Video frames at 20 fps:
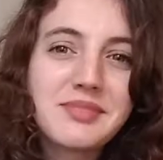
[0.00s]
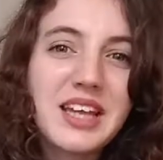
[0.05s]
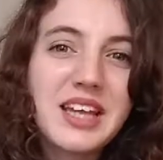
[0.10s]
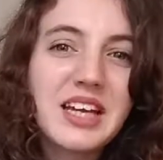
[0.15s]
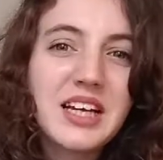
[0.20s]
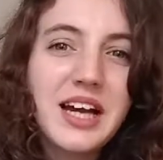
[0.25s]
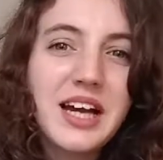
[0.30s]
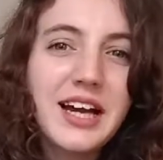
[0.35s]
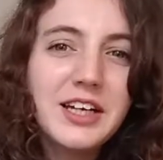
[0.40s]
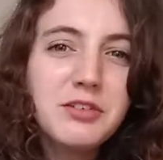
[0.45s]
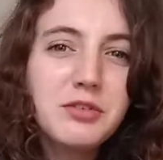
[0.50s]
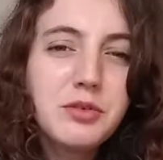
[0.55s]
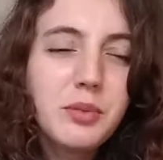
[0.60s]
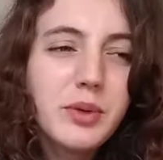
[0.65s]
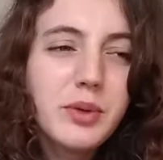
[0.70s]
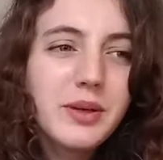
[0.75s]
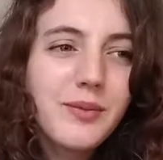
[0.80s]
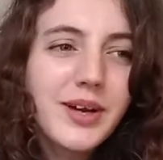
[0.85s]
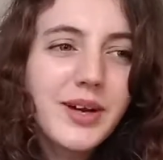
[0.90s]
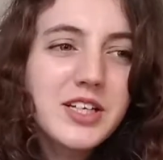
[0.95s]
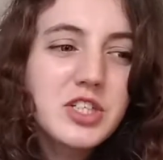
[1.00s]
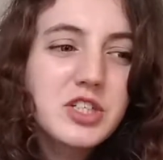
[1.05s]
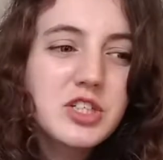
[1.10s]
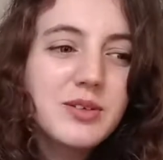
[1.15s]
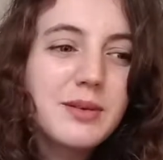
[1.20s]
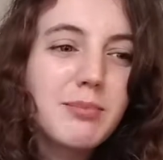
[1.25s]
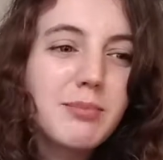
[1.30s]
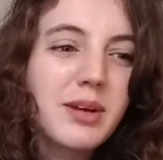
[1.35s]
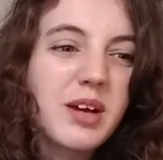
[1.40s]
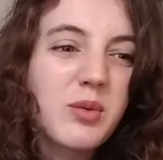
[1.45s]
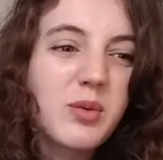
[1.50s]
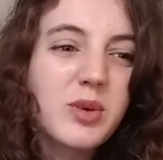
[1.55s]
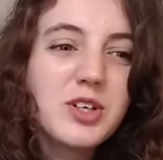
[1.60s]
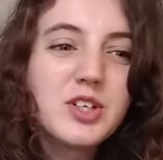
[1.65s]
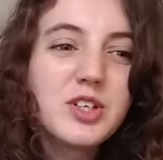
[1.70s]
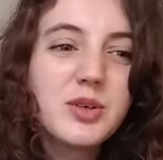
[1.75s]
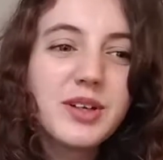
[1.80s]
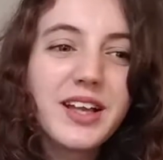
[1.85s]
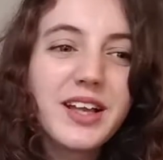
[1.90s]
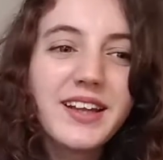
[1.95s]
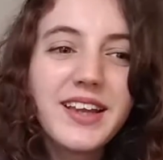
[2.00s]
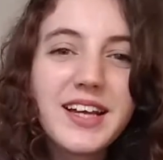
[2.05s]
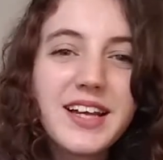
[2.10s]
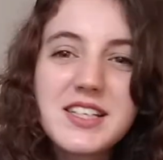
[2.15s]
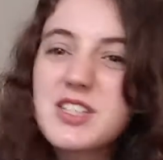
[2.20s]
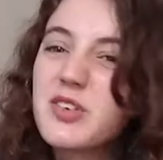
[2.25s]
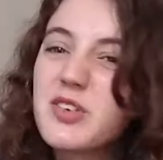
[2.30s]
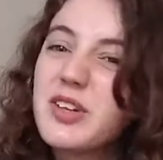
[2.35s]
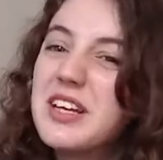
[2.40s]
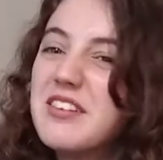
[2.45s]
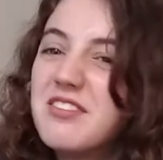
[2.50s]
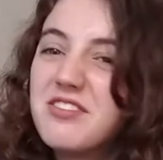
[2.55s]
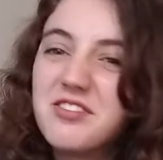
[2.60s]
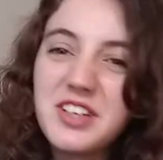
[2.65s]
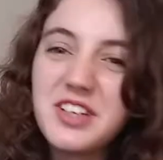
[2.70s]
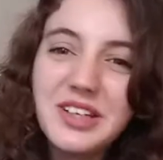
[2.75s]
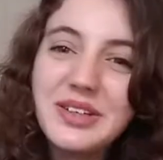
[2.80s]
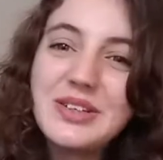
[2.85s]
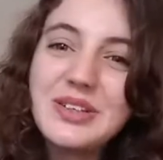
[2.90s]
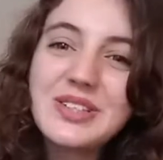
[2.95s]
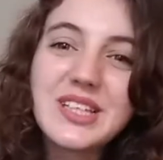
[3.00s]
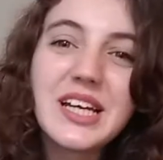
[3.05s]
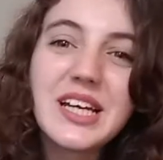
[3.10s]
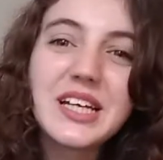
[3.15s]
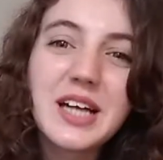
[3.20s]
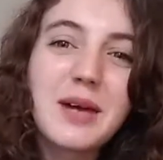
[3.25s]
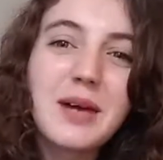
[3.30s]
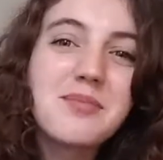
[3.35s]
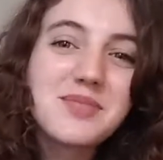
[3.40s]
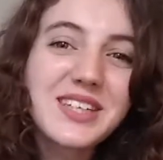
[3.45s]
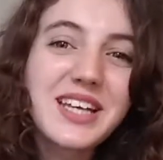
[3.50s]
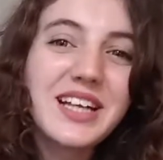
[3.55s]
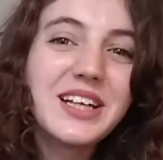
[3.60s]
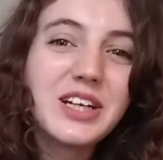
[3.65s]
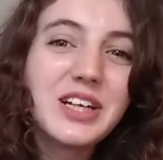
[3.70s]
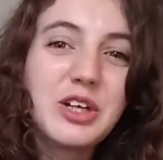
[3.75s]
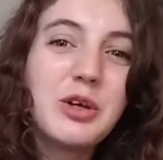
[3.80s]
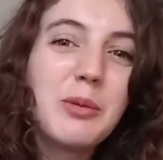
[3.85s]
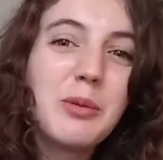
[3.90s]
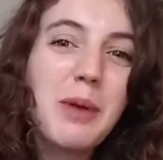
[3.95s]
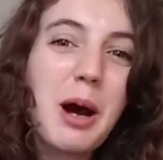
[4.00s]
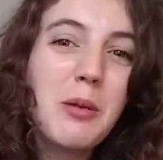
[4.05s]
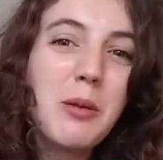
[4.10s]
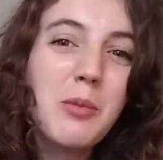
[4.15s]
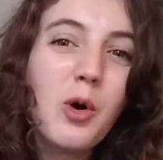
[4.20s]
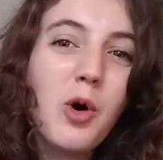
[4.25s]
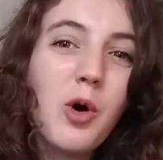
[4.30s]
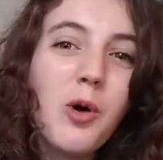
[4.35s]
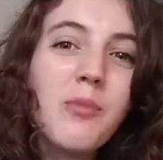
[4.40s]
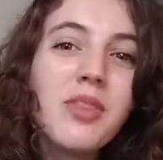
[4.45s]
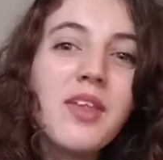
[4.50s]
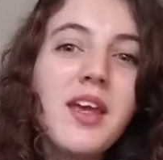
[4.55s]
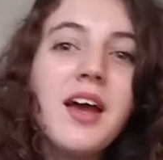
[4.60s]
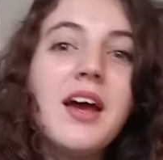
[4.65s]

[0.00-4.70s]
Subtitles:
kind of a weird way to do it, but I want to do it like that so that it feels like I'm telling you about more.